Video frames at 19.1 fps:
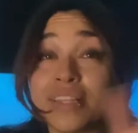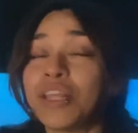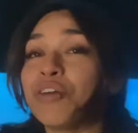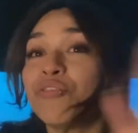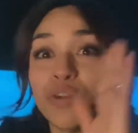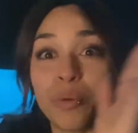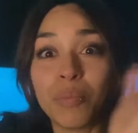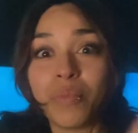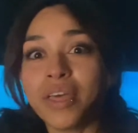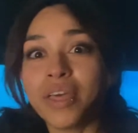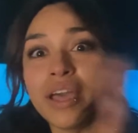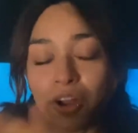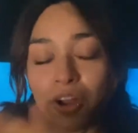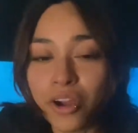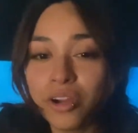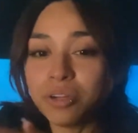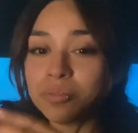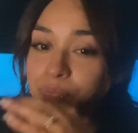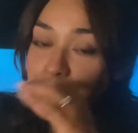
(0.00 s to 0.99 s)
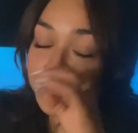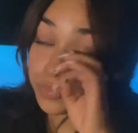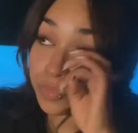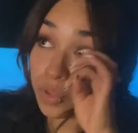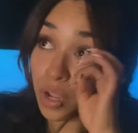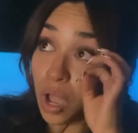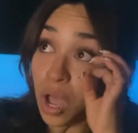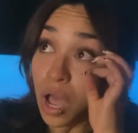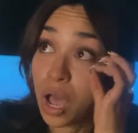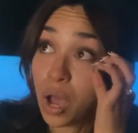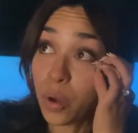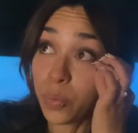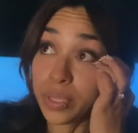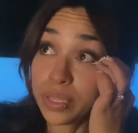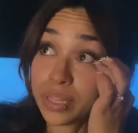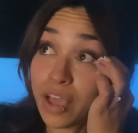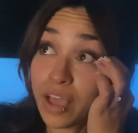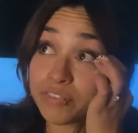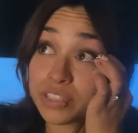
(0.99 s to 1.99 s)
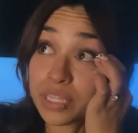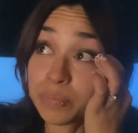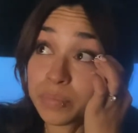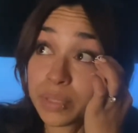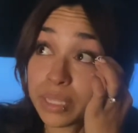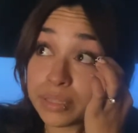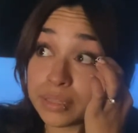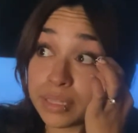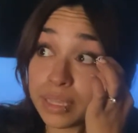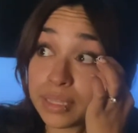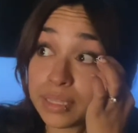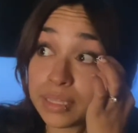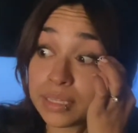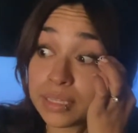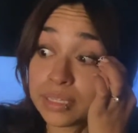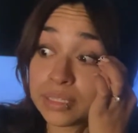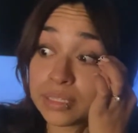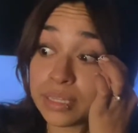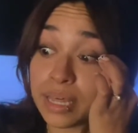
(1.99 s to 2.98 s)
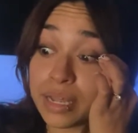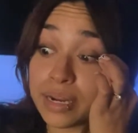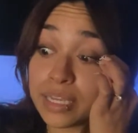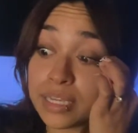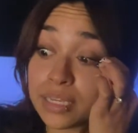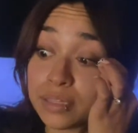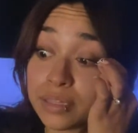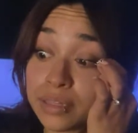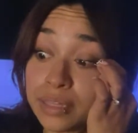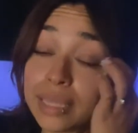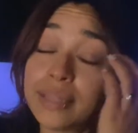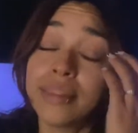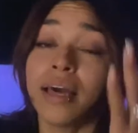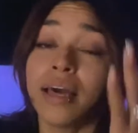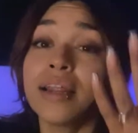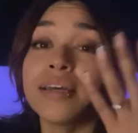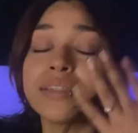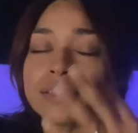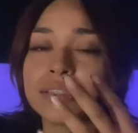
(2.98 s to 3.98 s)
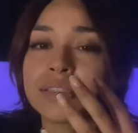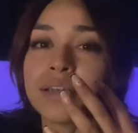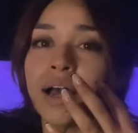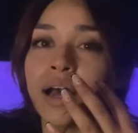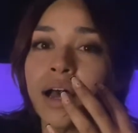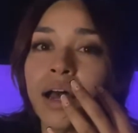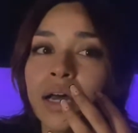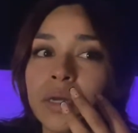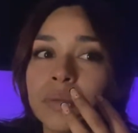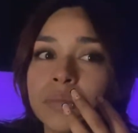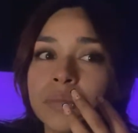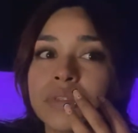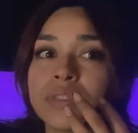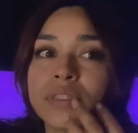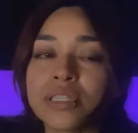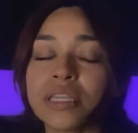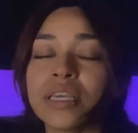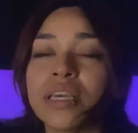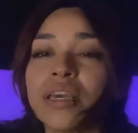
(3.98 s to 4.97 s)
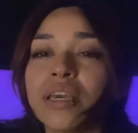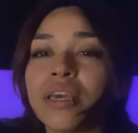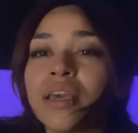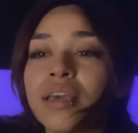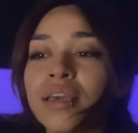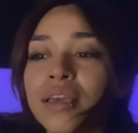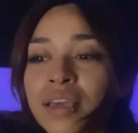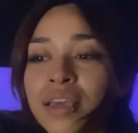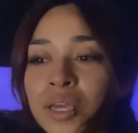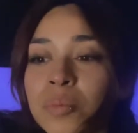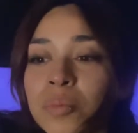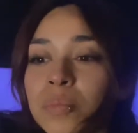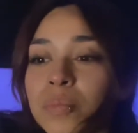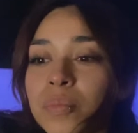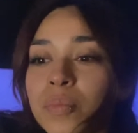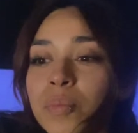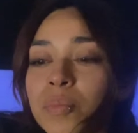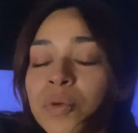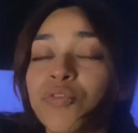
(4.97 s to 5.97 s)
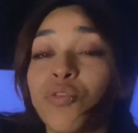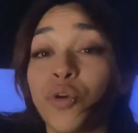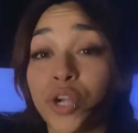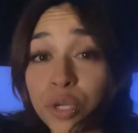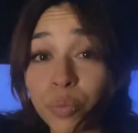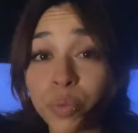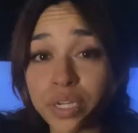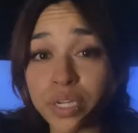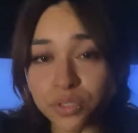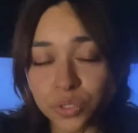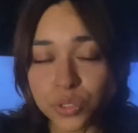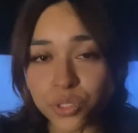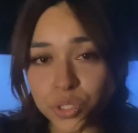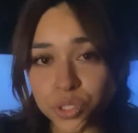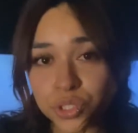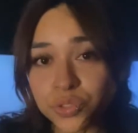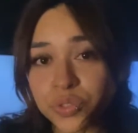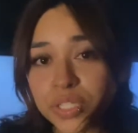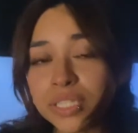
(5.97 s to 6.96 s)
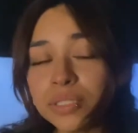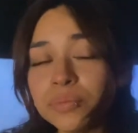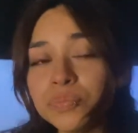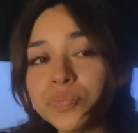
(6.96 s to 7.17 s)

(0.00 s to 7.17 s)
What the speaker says: then from there, we left them. They let us see him before he went into surgery,